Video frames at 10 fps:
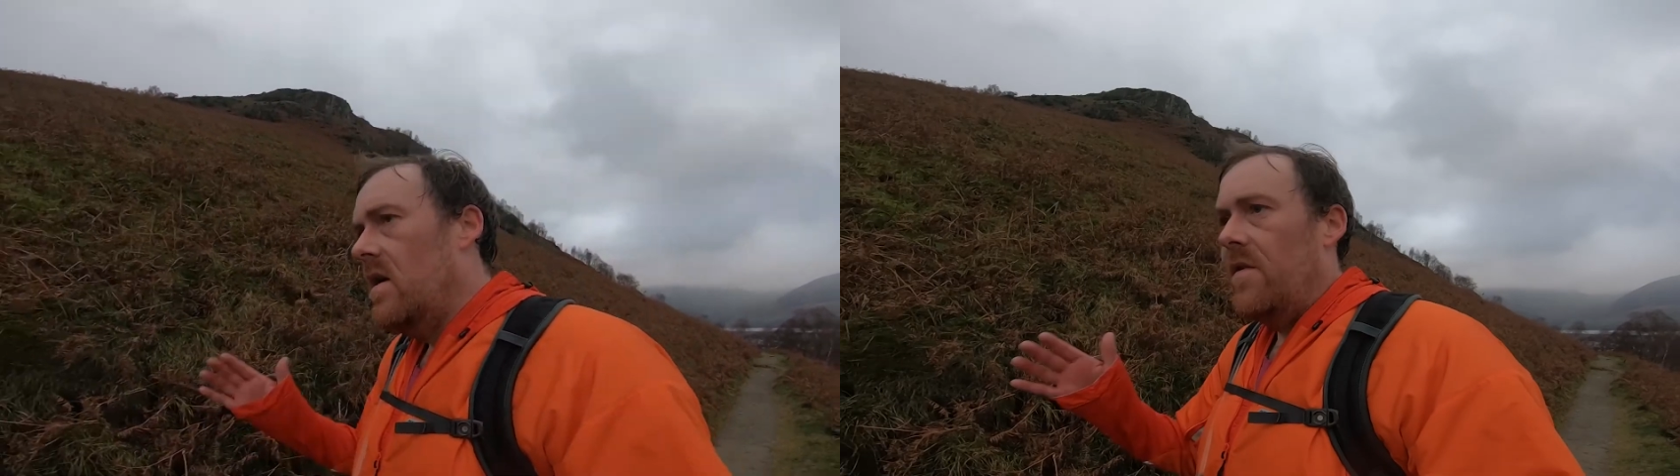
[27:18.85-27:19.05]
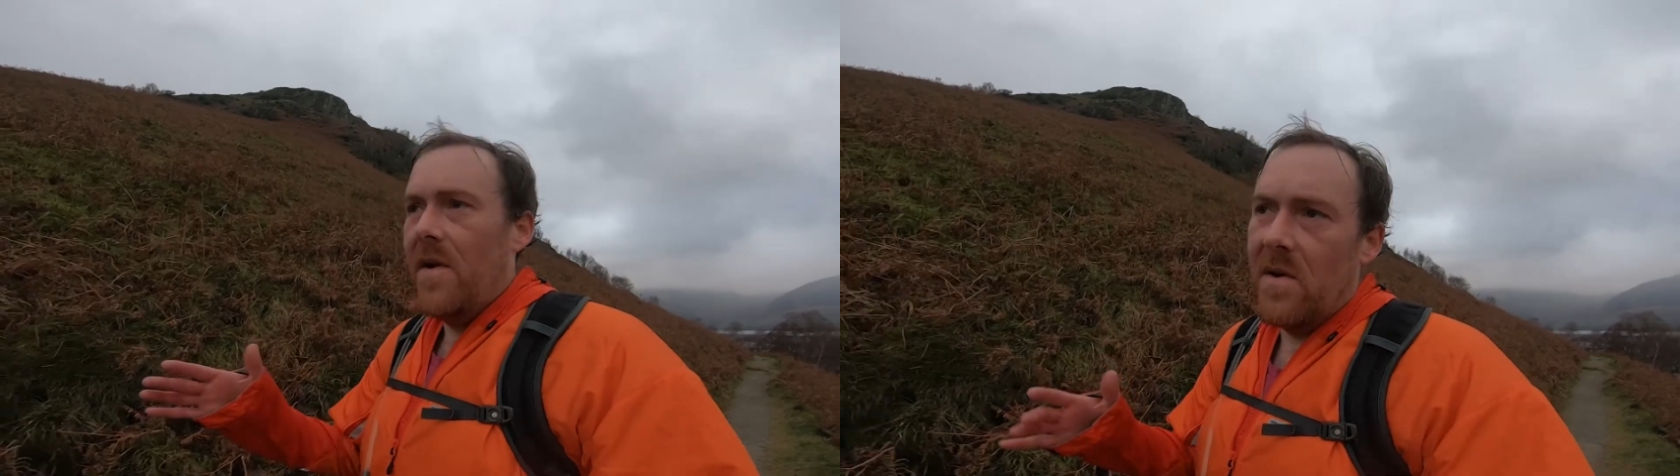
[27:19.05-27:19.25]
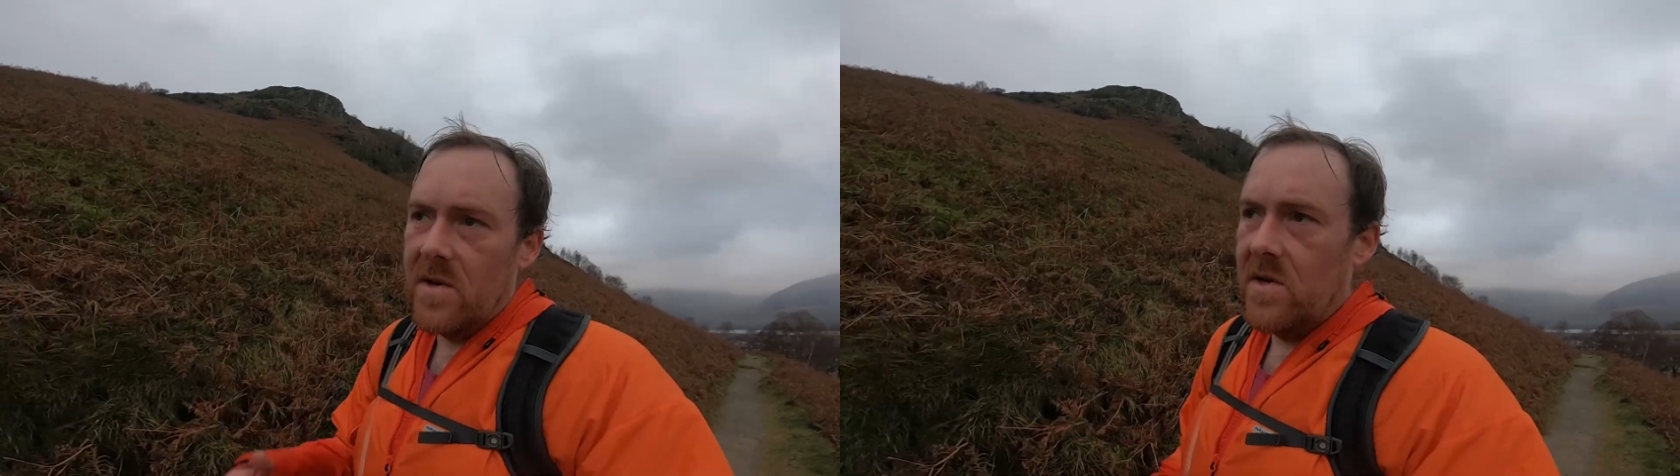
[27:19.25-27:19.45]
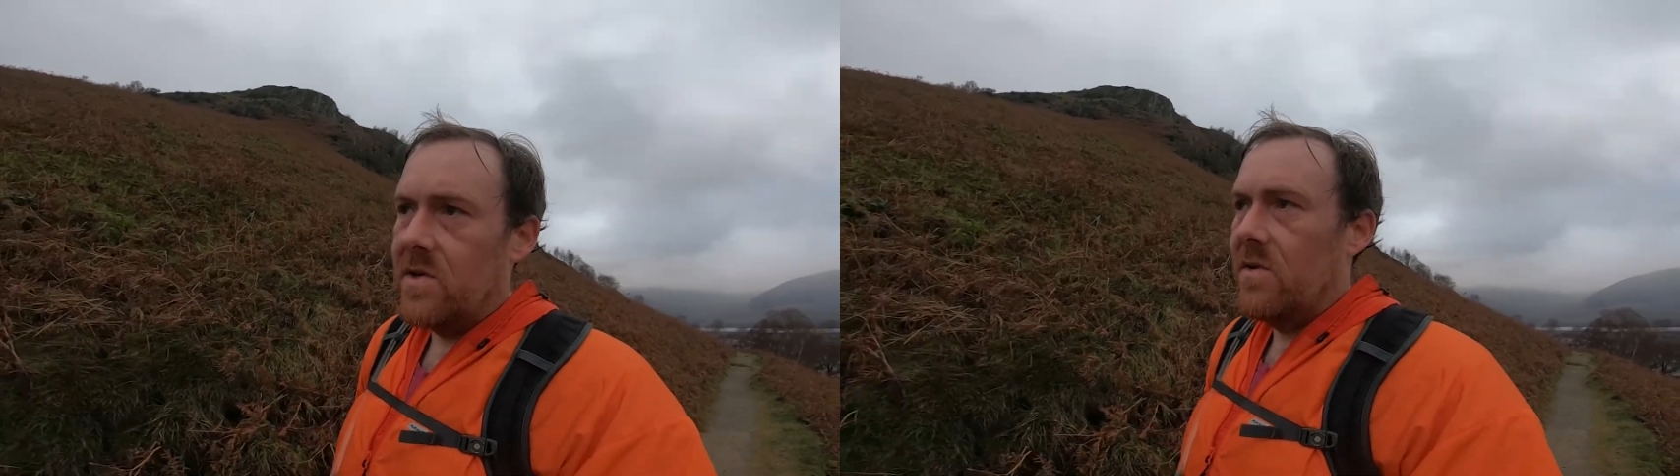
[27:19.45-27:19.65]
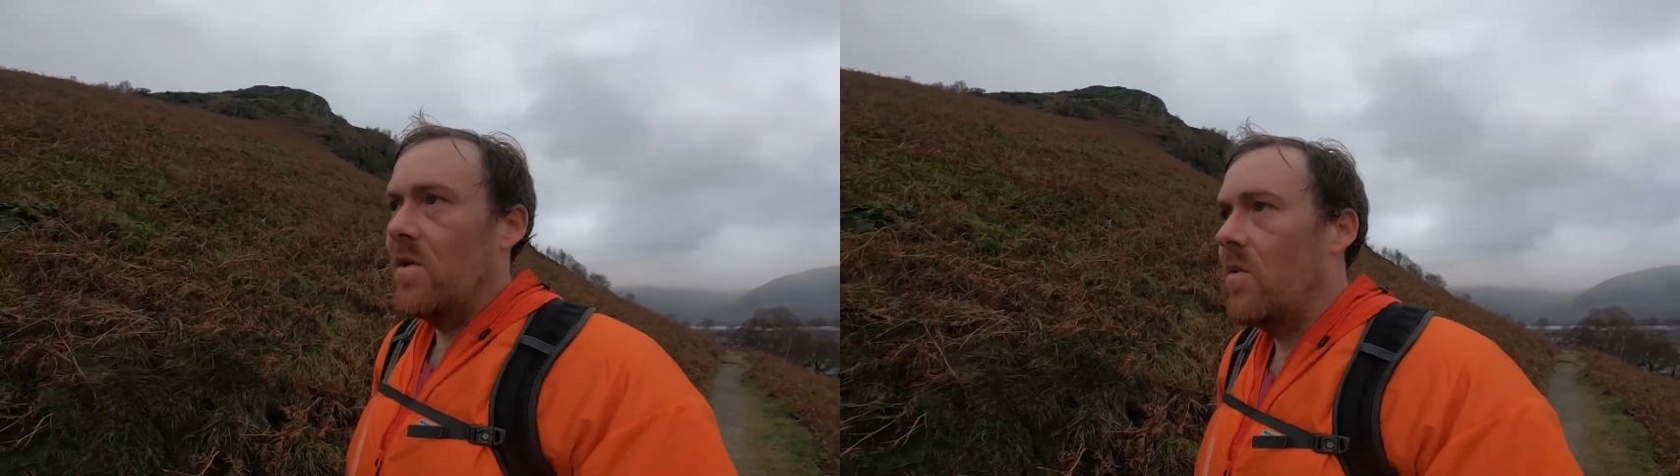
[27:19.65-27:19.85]
focus on
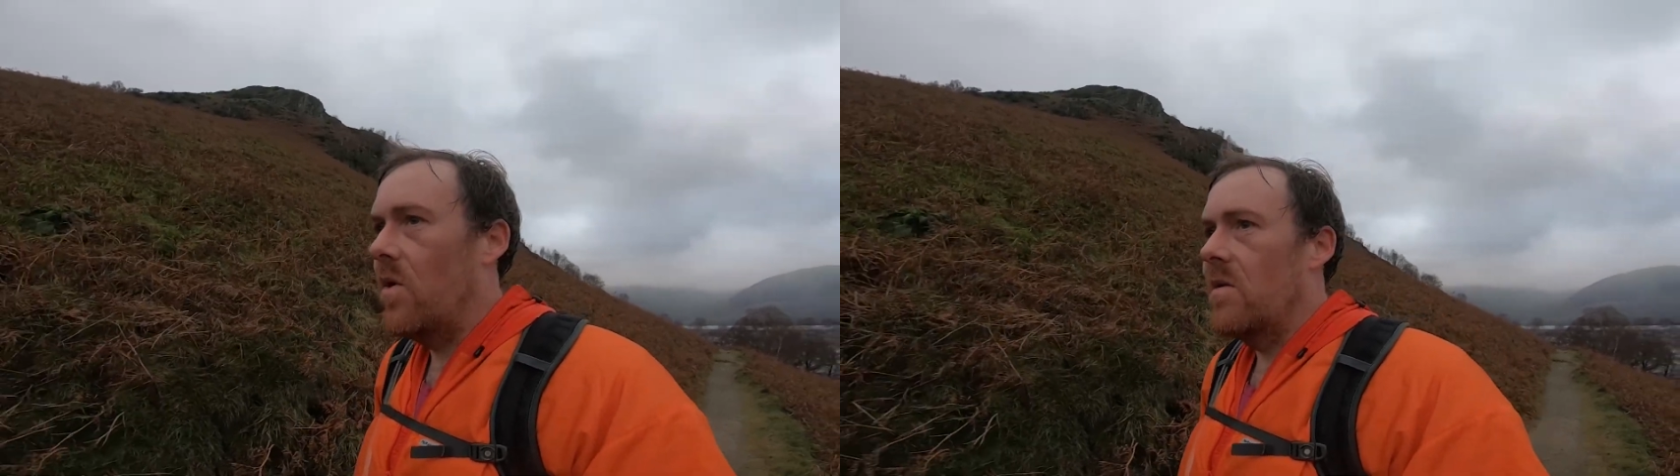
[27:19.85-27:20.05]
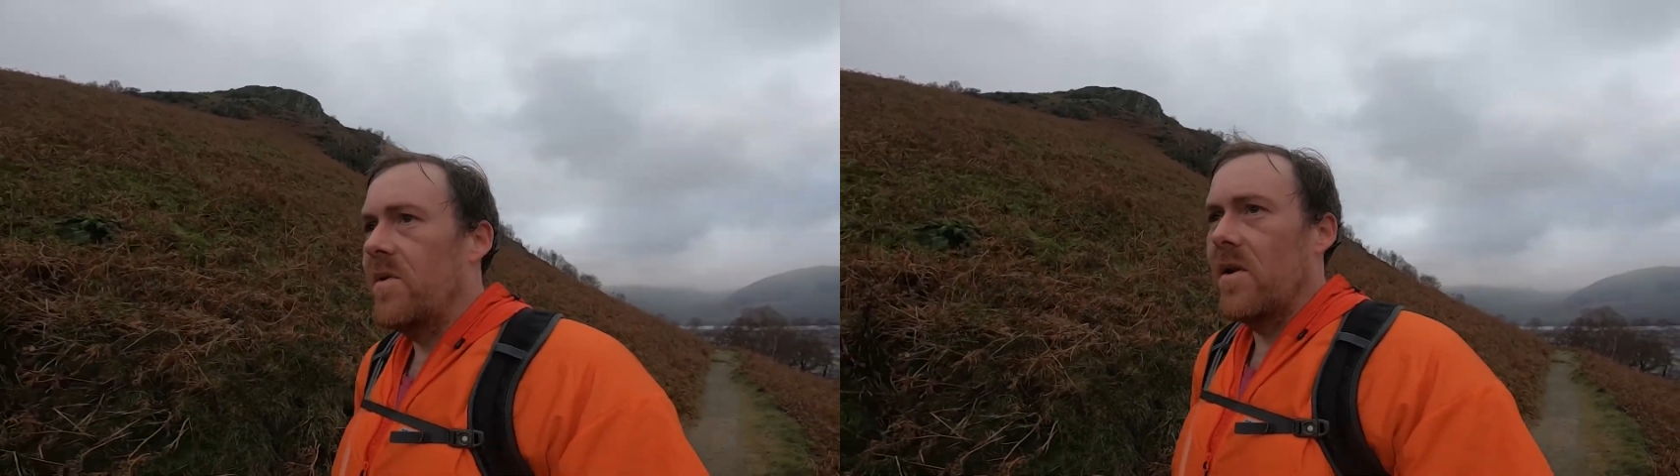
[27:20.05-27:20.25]
doing the walk, but